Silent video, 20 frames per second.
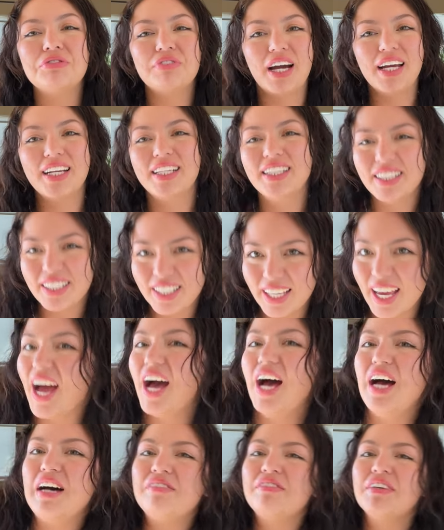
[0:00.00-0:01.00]
finally
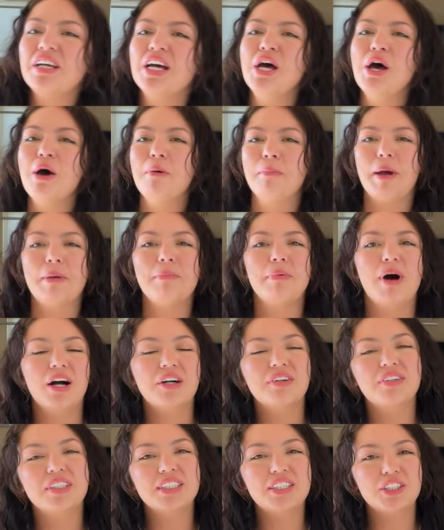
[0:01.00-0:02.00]
have my
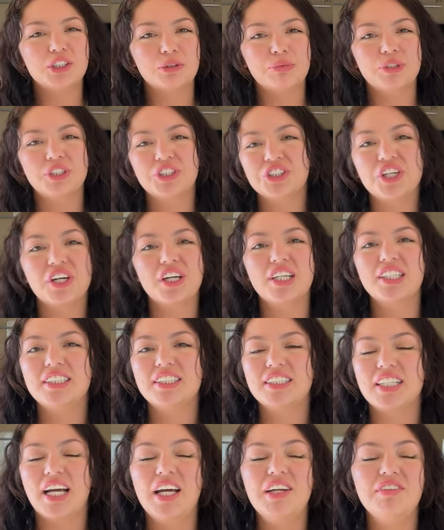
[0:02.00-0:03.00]
Mach 1
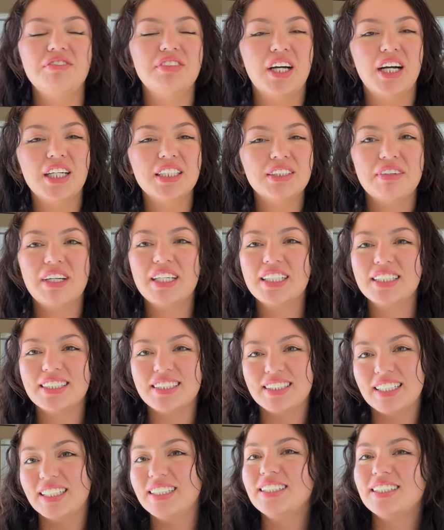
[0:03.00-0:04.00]
supercharged. I have talked about it
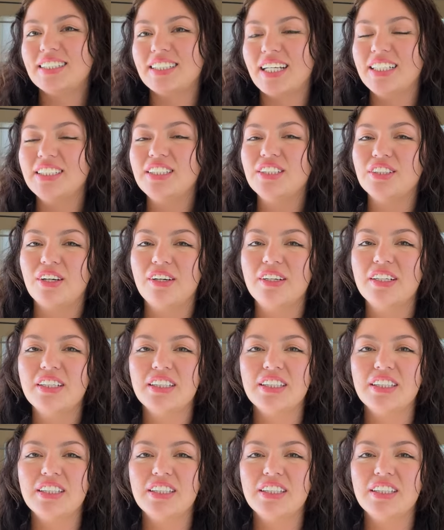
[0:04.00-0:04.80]
since I started